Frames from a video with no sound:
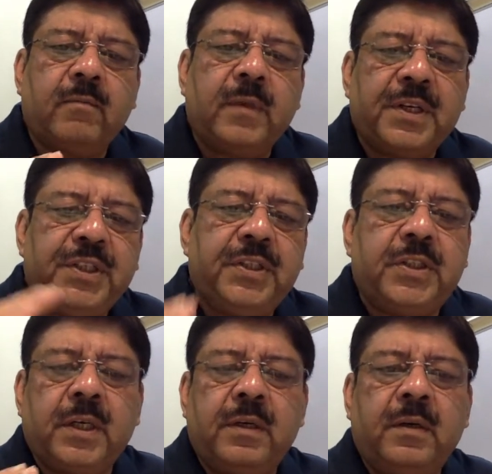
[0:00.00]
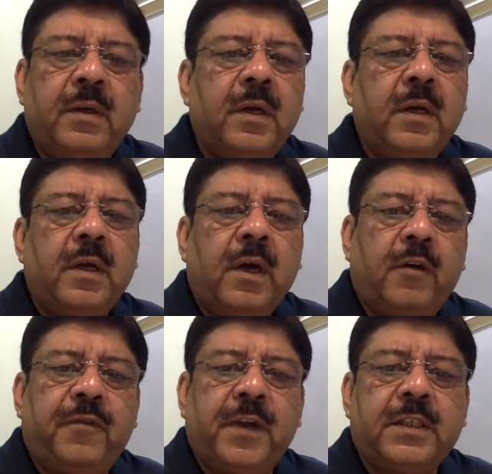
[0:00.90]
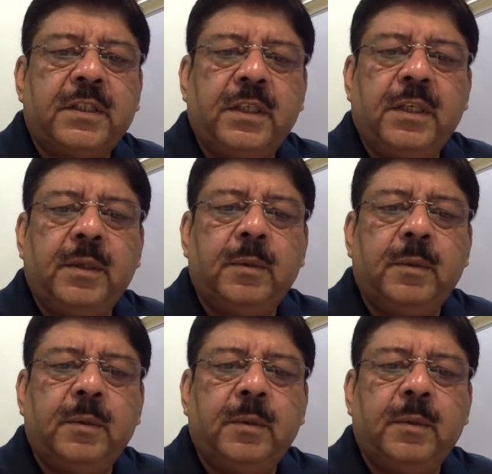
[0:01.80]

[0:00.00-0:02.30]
region affects the.